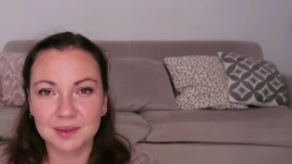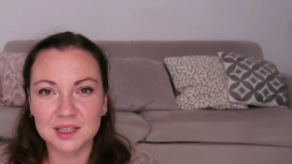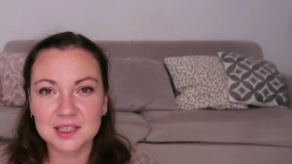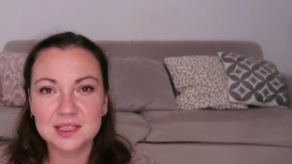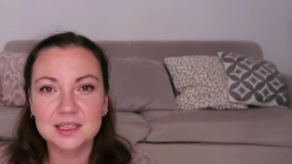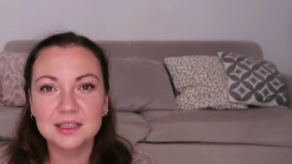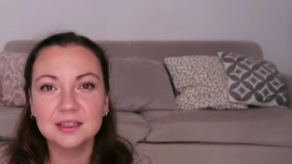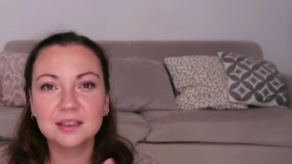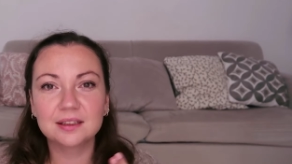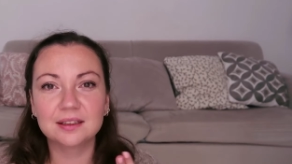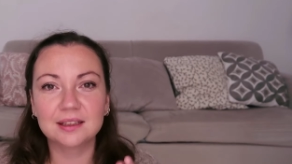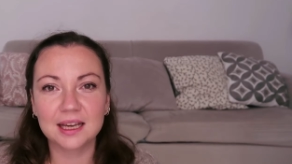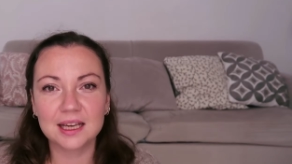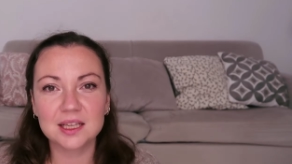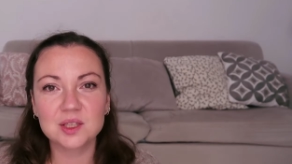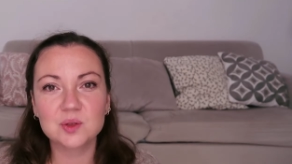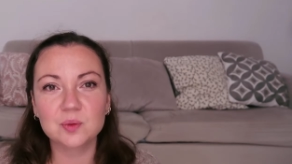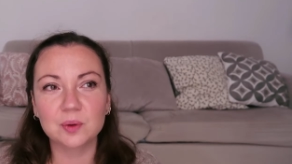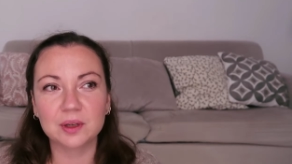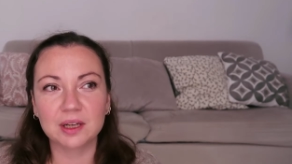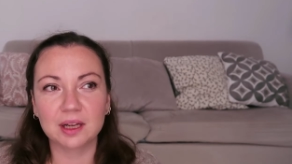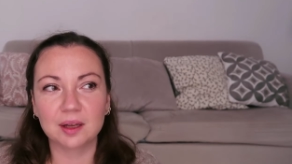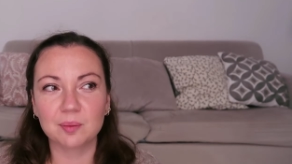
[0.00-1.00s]
because there are
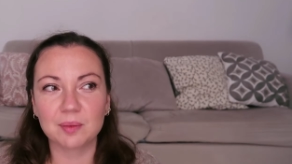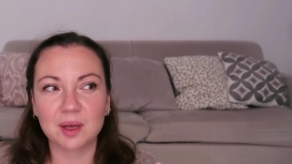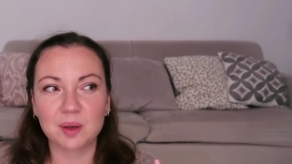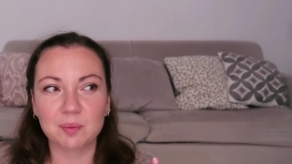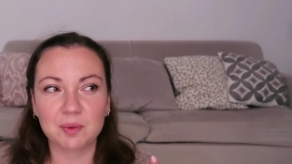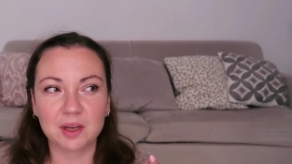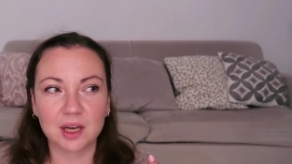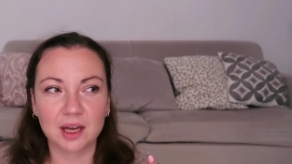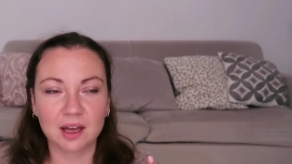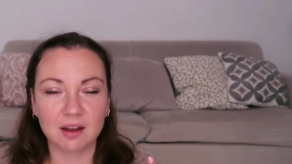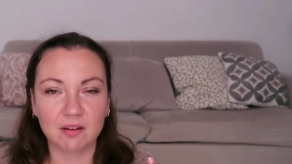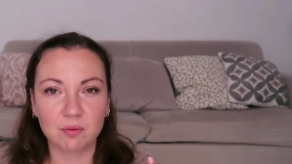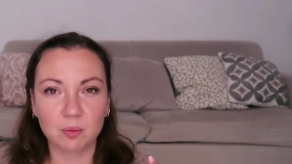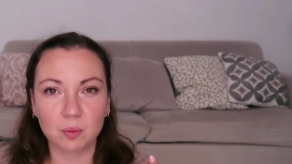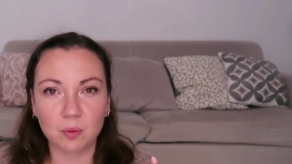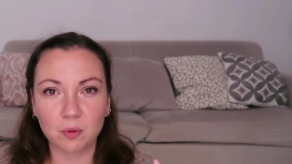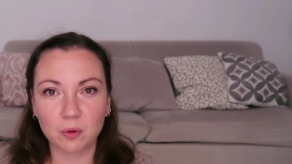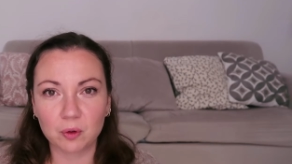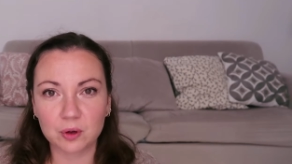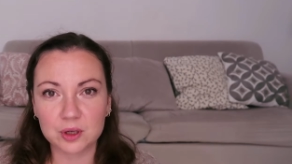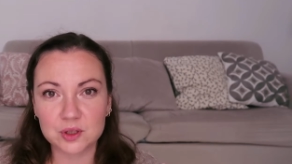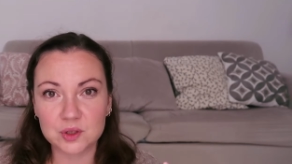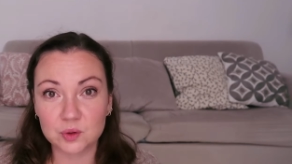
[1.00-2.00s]
days when I maybe have
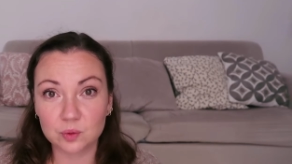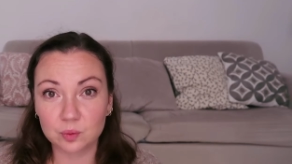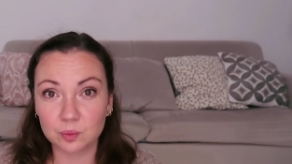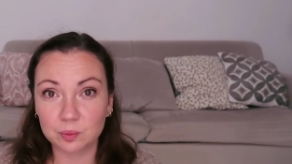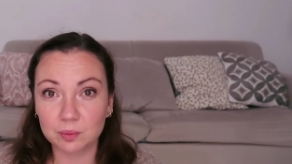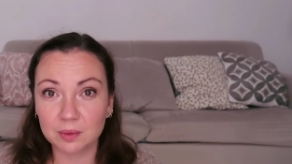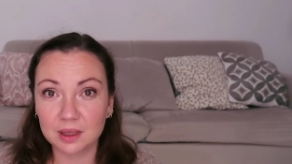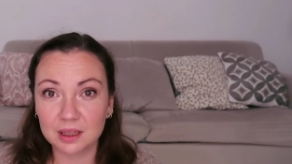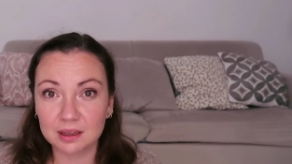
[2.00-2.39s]
more Zoom